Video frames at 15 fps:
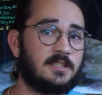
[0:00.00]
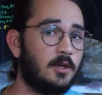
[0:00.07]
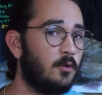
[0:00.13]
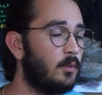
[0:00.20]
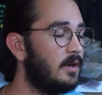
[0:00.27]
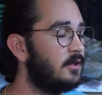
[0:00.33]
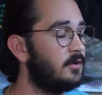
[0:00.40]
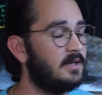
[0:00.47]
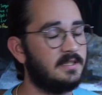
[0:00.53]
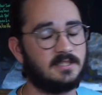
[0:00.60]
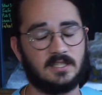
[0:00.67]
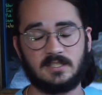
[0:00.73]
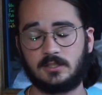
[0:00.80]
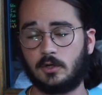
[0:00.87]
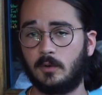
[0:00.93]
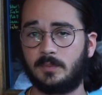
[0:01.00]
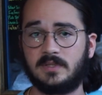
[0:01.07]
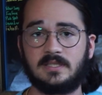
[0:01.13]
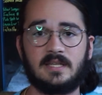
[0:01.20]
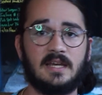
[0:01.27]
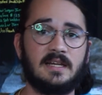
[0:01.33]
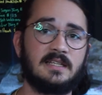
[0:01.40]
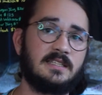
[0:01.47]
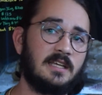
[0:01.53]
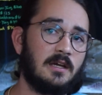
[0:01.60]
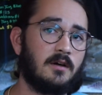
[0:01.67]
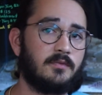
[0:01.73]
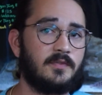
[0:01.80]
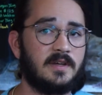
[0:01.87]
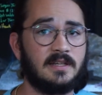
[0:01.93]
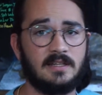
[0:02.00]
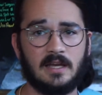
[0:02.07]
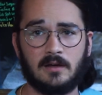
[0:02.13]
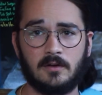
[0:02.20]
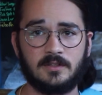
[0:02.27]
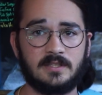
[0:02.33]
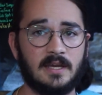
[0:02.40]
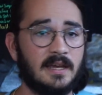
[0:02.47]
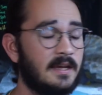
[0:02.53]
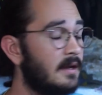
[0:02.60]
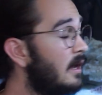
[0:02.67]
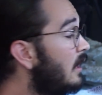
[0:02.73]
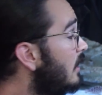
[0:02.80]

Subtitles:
So whether it's a Scopus tang, sailfin, yellow tang,